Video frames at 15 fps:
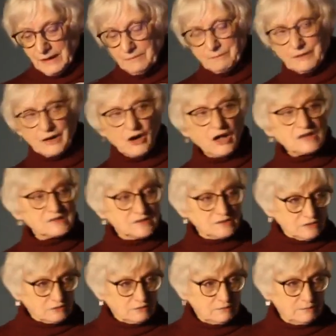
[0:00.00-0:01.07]
but
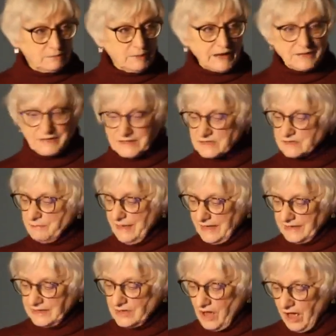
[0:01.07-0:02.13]
also by these
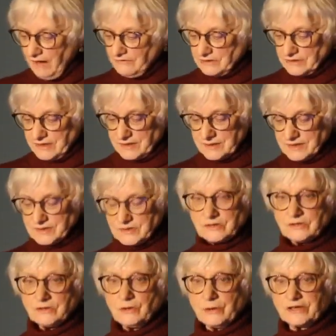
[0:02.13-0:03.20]
many novelists
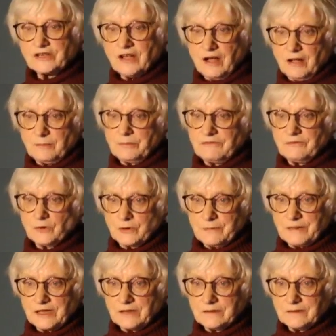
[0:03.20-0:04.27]
who had come before
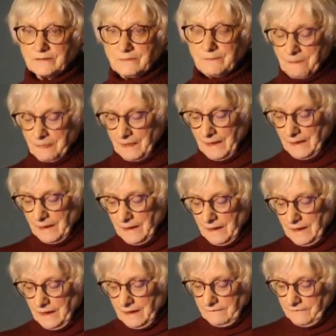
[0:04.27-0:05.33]
me.
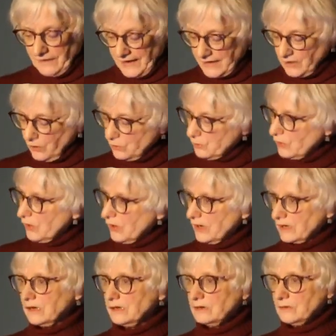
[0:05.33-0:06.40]
Frank
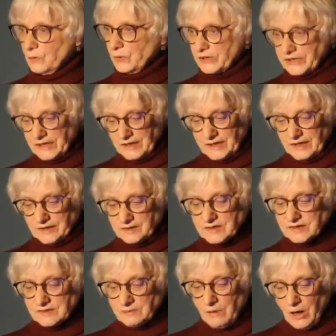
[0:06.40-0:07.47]
O'Rourke, working in a
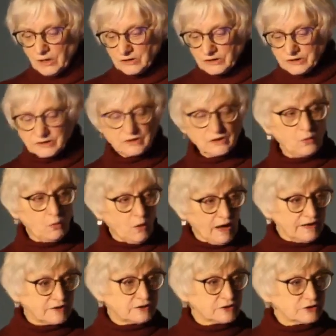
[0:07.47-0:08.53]
smaller,
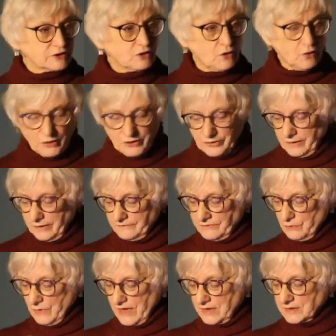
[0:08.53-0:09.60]
quieter corner of the
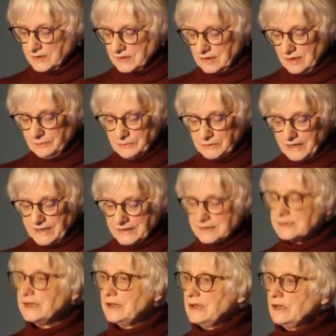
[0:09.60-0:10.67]
West, a place
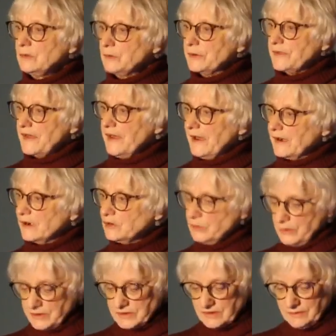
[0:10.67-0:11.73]
where the
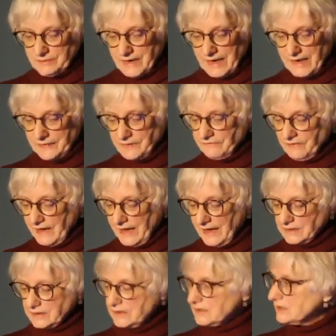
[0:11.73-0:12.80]
heroism and the
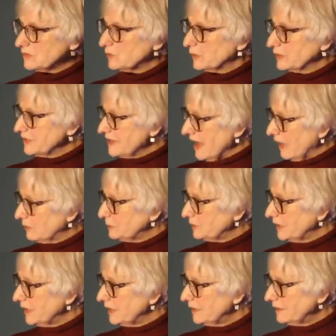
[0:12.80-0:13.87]
violence were
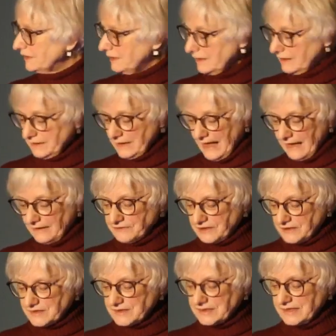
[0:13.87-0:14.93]
downplayed, half
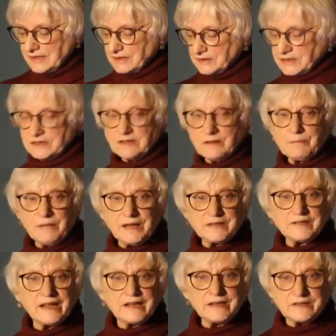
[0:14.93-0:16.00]
concealed in the
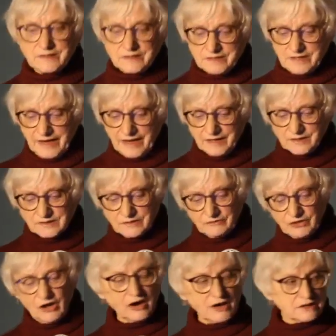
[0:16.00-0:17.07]
mundane details of a
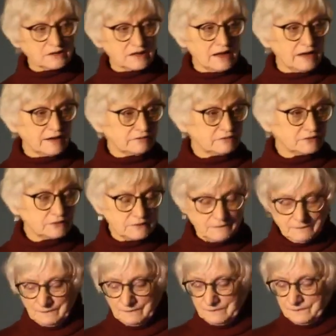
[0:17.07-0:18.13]
hard life.
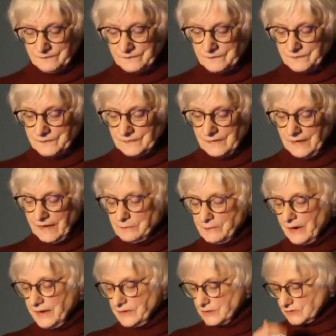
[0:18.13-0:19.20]
And
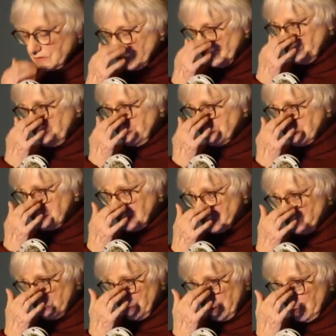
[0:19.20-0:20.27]
by those turn of the
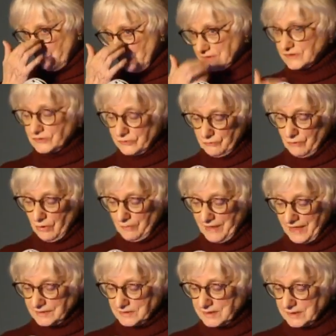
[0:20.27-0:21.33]
century Western
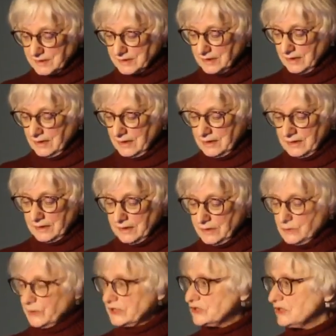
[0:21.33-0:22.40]
romances, in
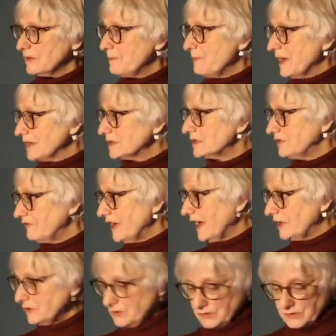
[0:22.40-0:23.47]
which the best
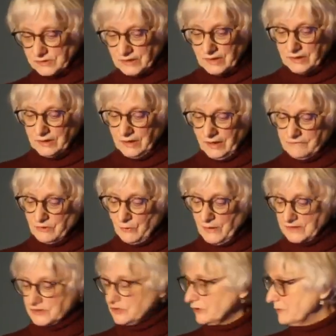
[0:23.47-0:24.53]
values of the
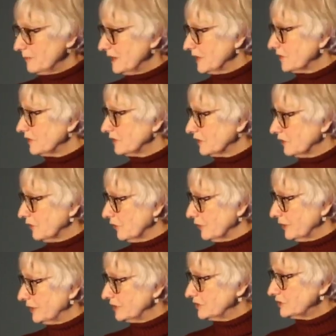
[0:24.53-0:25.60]
Western myth, the
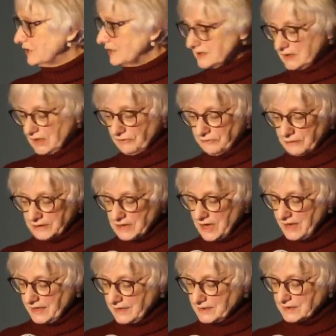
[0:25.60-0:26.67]
courage, the self
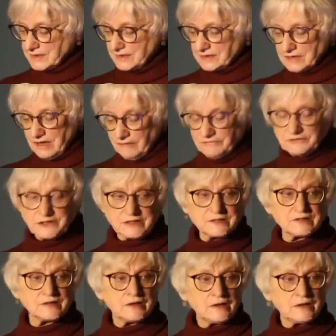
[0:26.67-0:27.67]
reliance, the toughness,